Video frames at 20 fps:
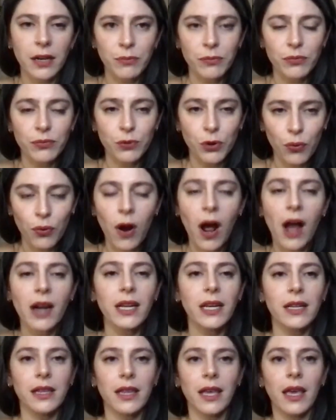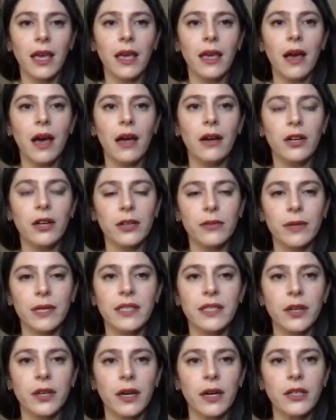chronically
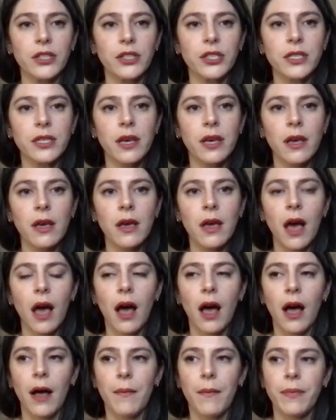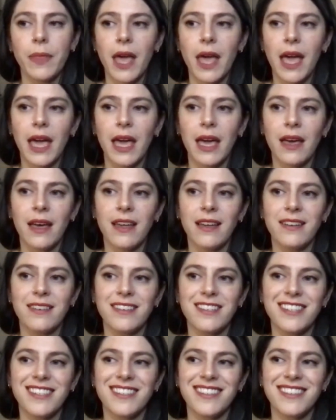under-researched,
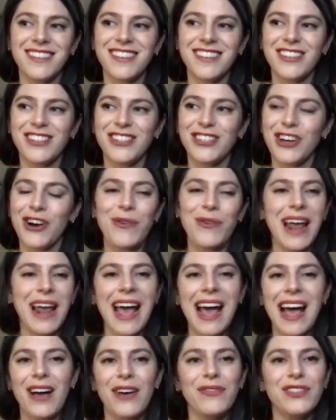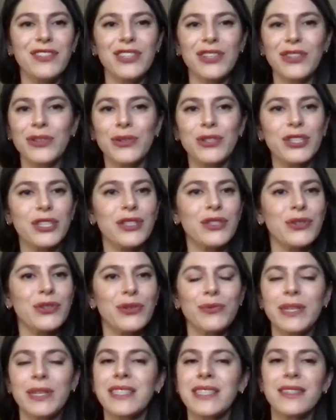and don't have solutions or
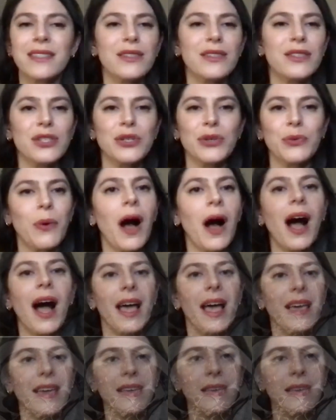reasons to why.